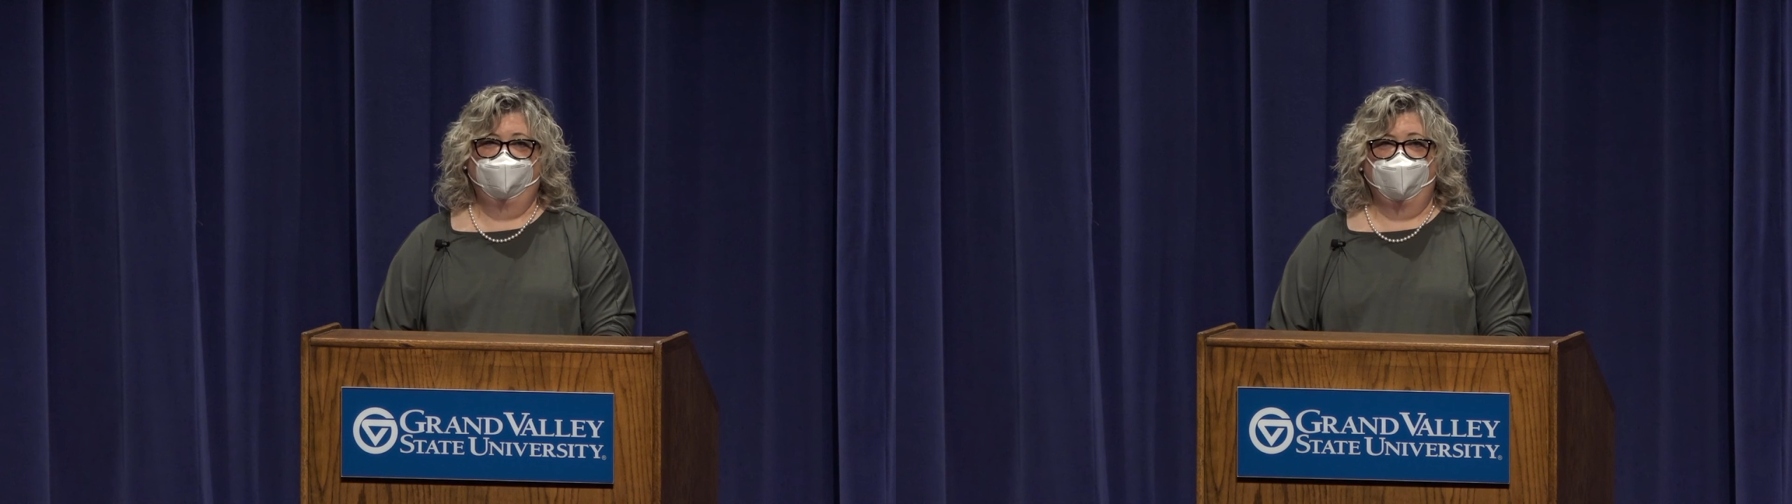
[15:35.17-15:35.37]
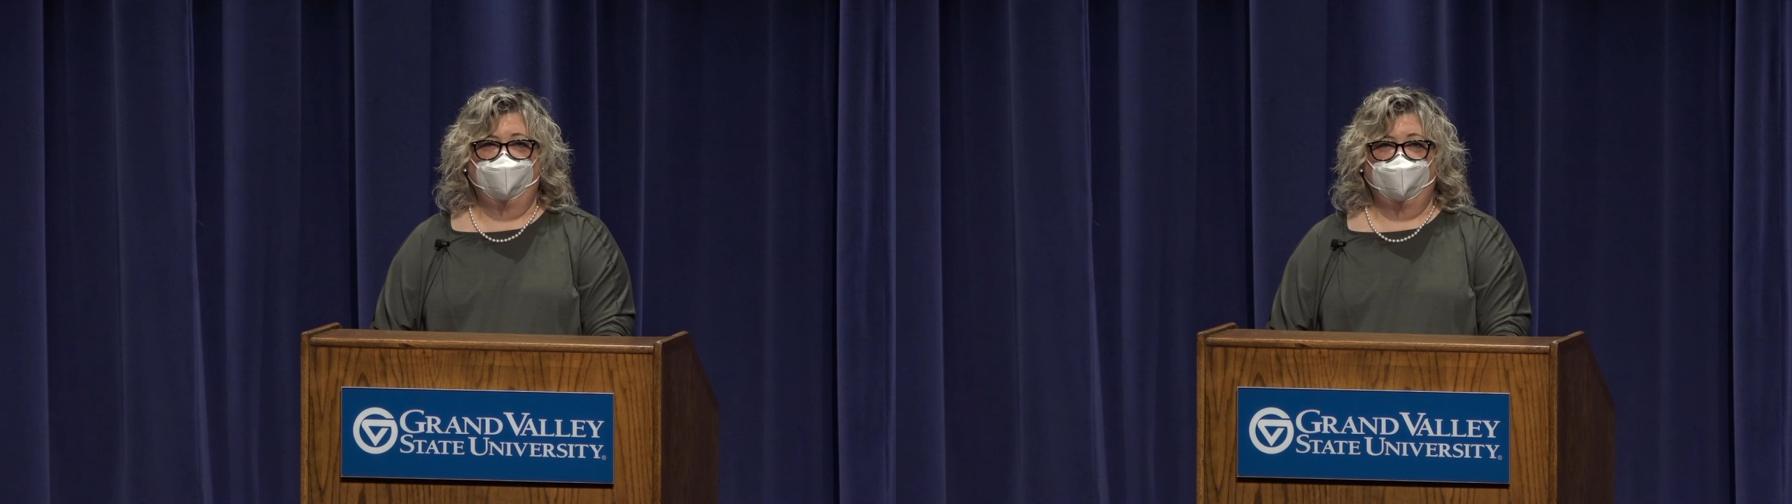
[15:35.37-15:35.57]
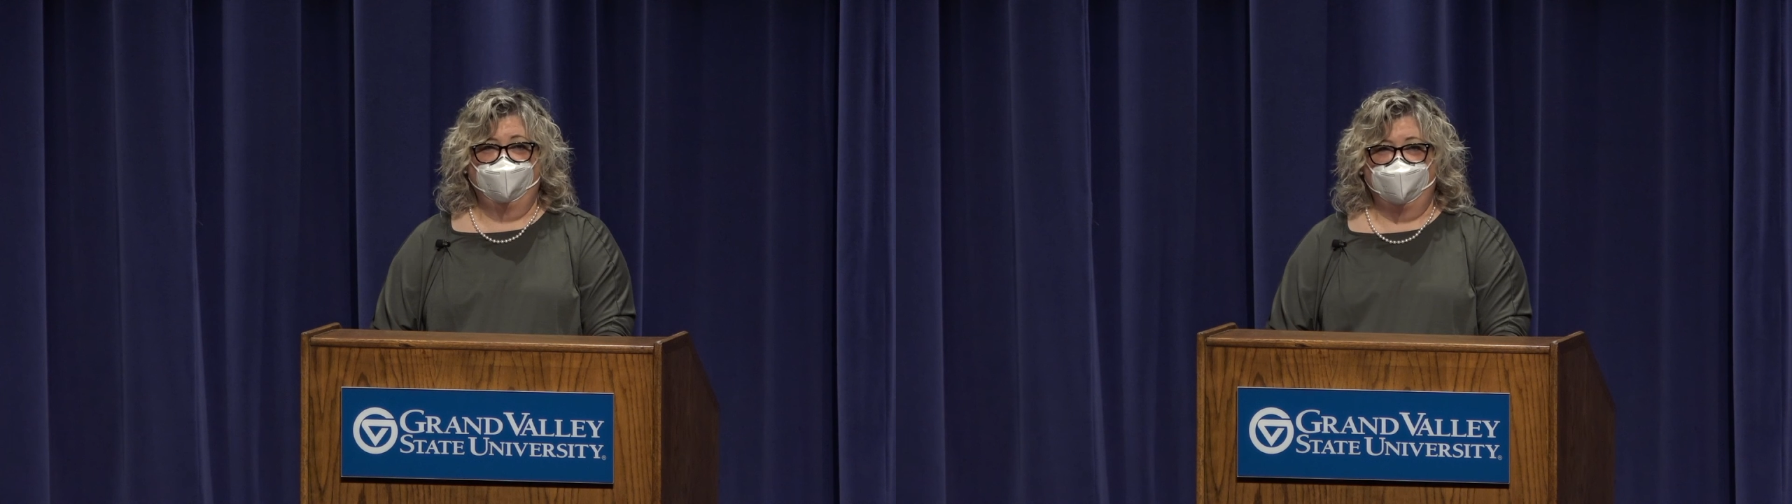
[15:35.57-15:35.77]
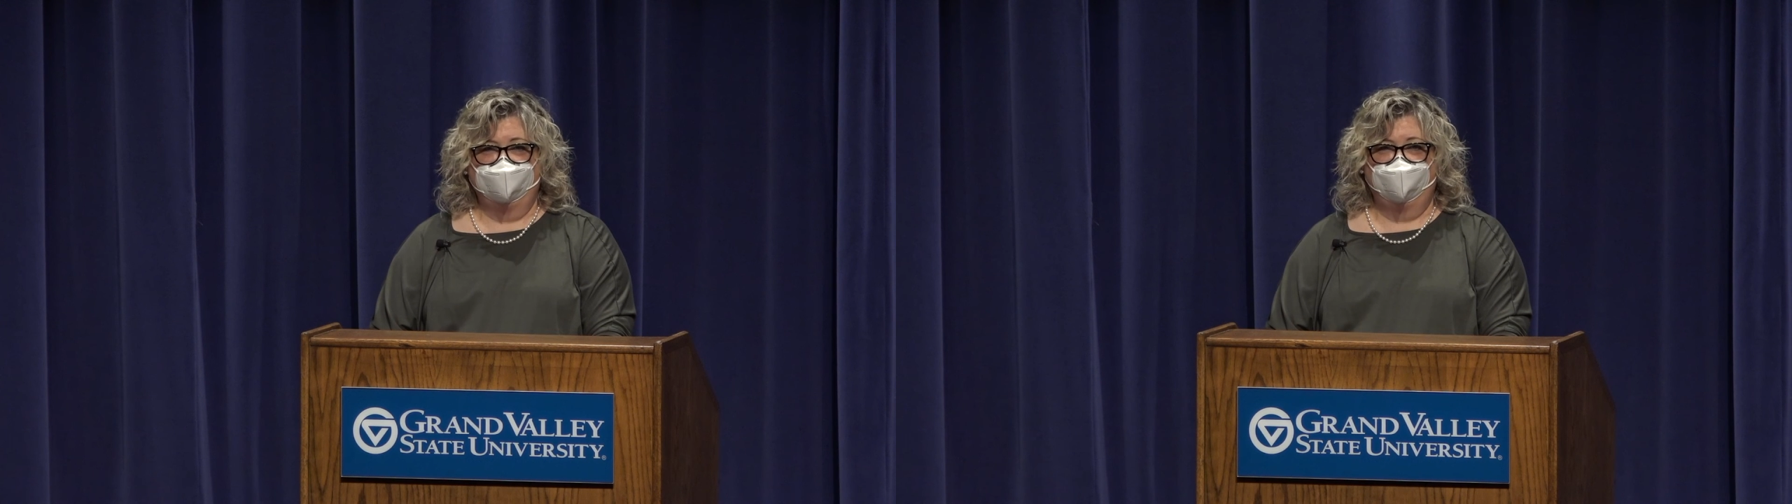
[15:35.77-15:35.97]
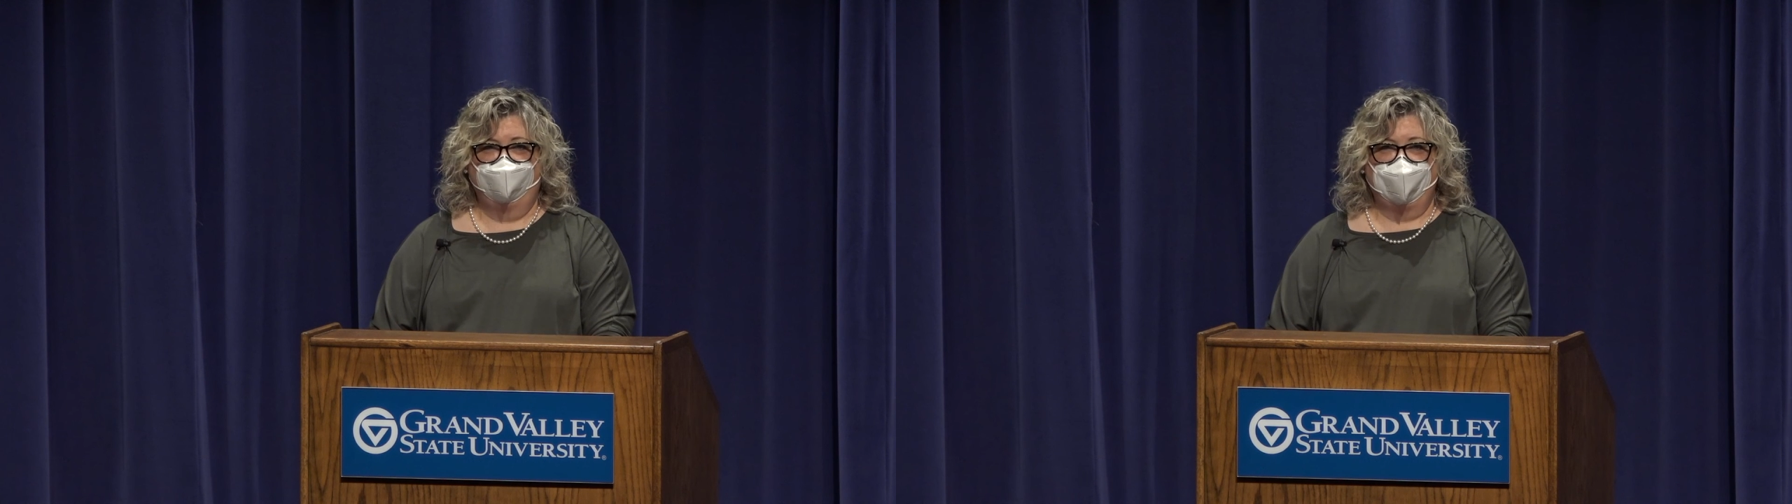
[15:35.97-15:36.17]
scrolling
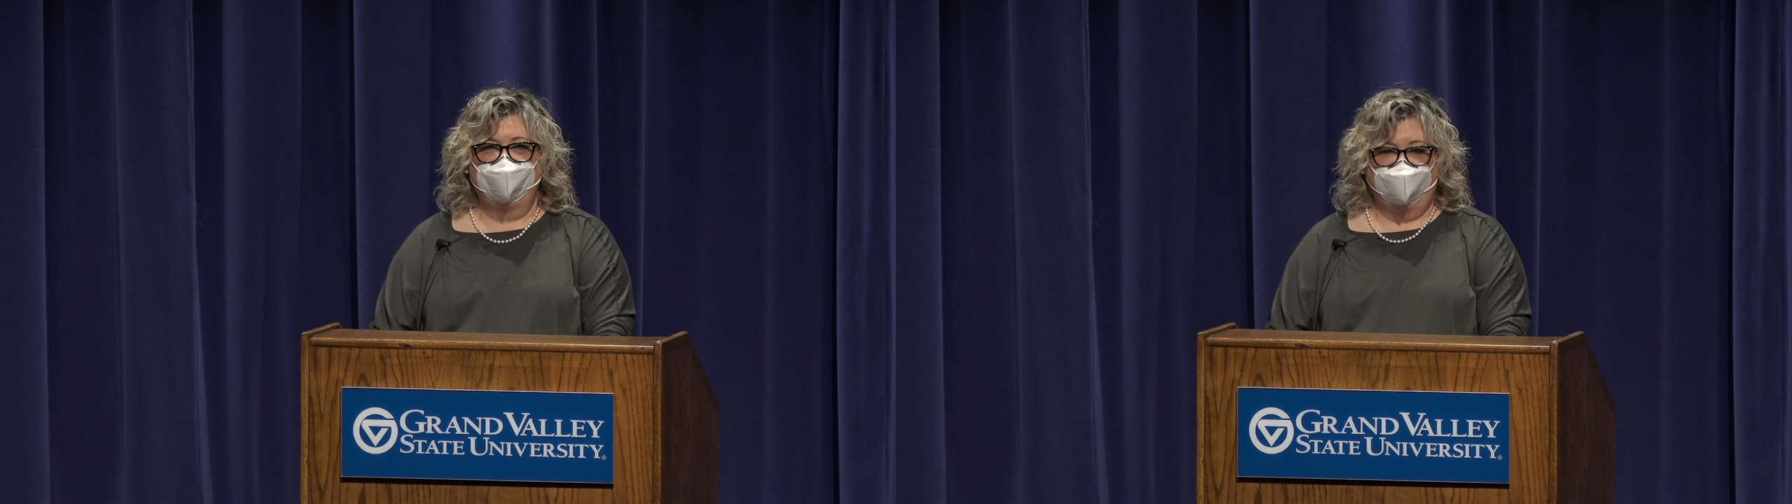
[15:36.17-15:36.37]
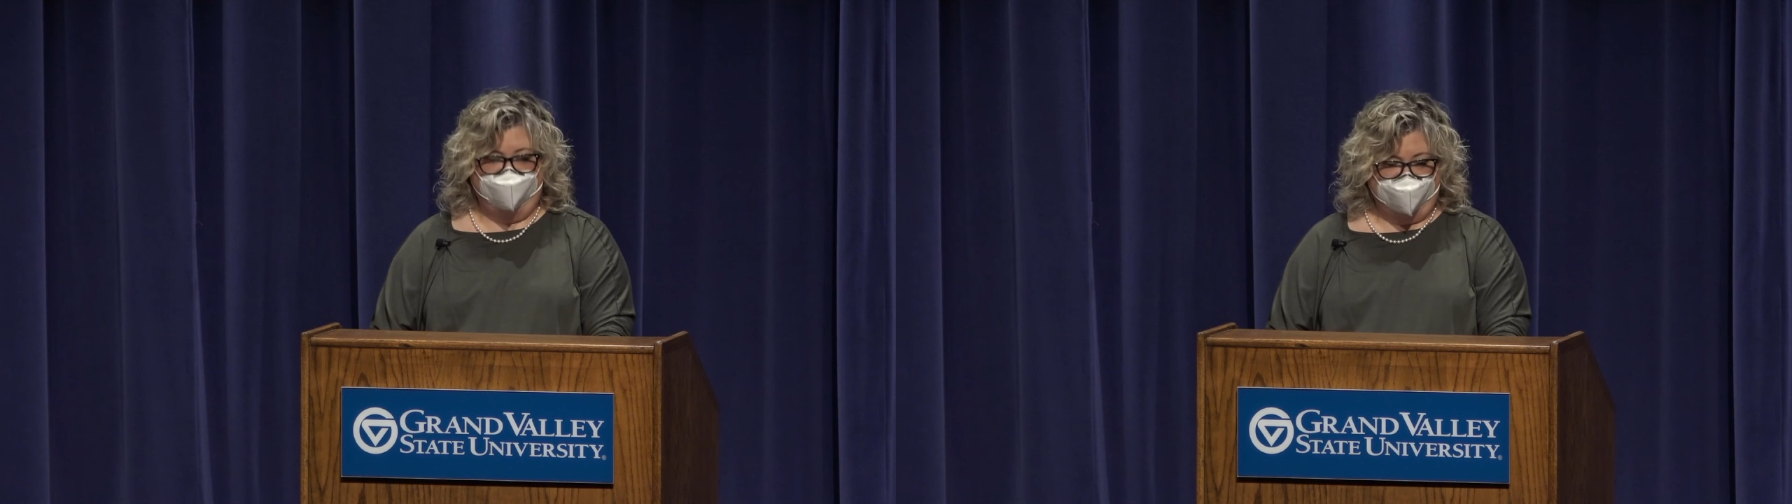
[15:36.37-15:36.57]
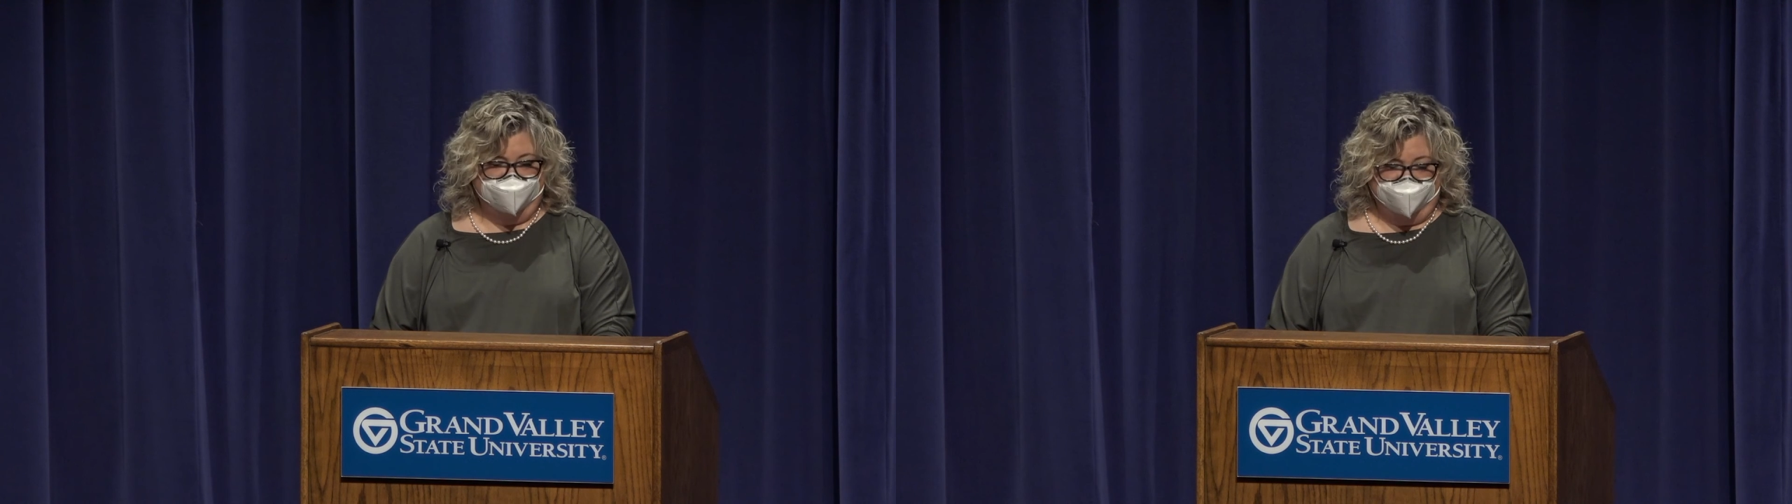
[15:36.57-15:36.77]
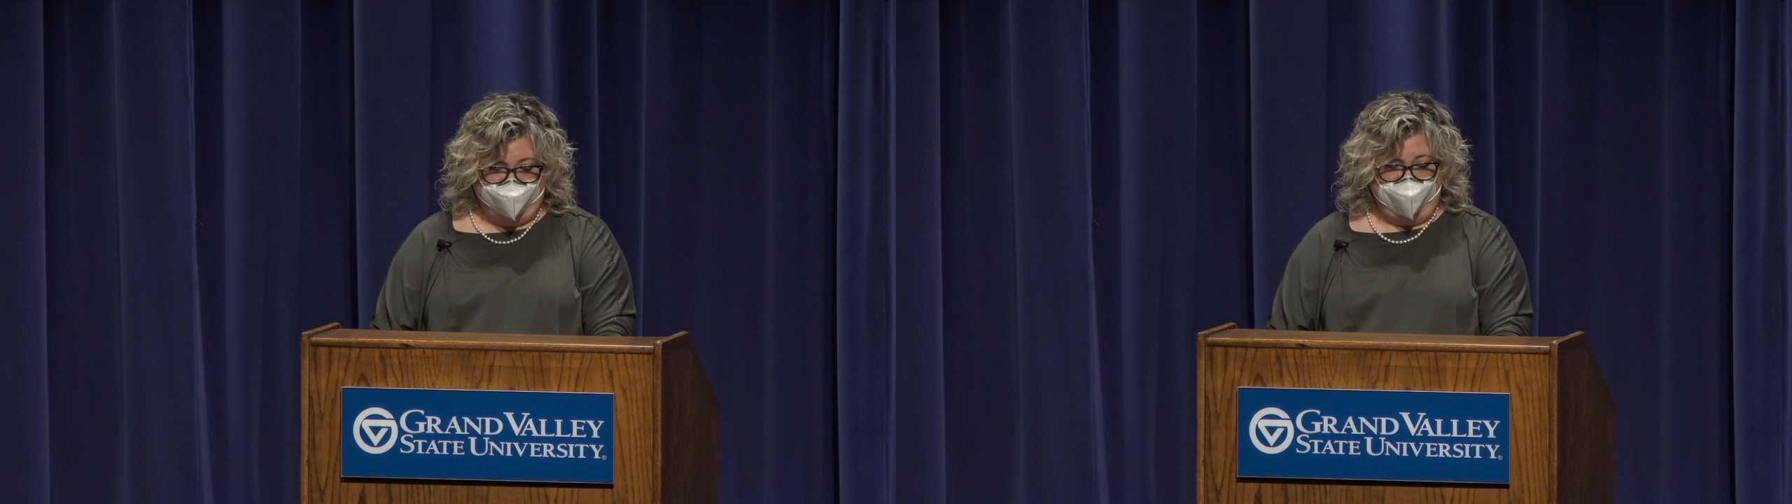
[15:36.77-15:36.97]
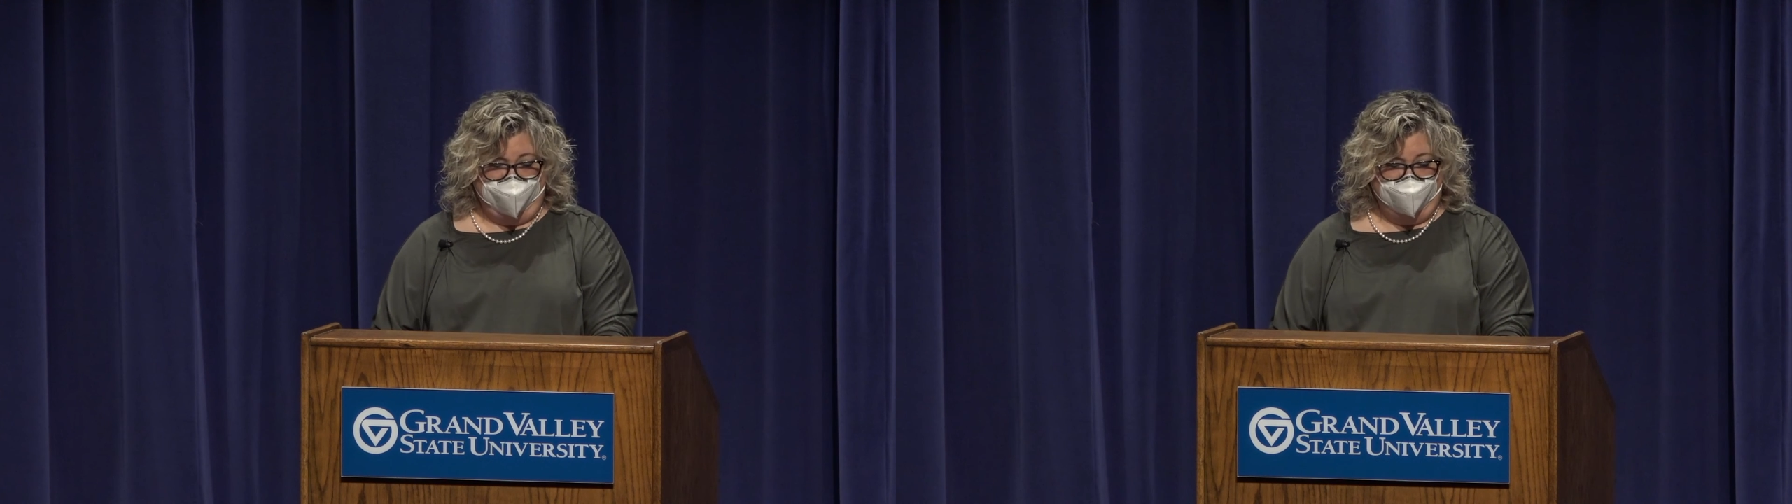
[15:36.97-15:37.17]
across the bottom of our
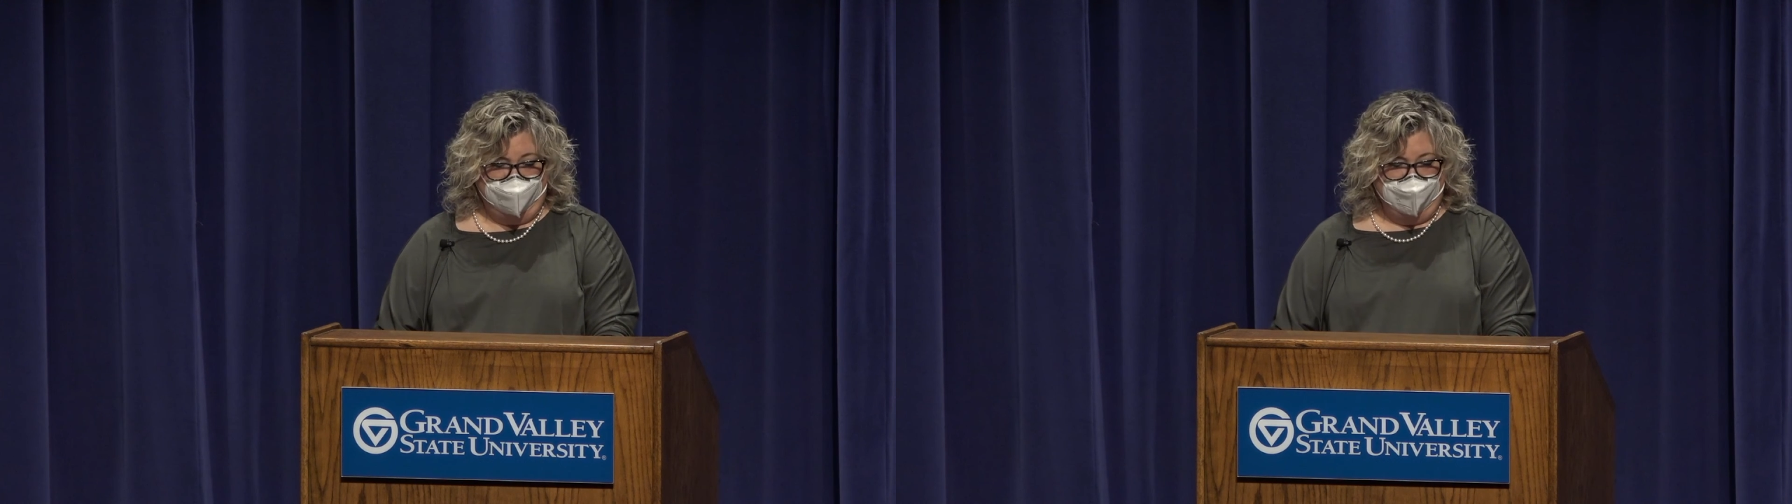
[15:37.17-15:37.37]
screen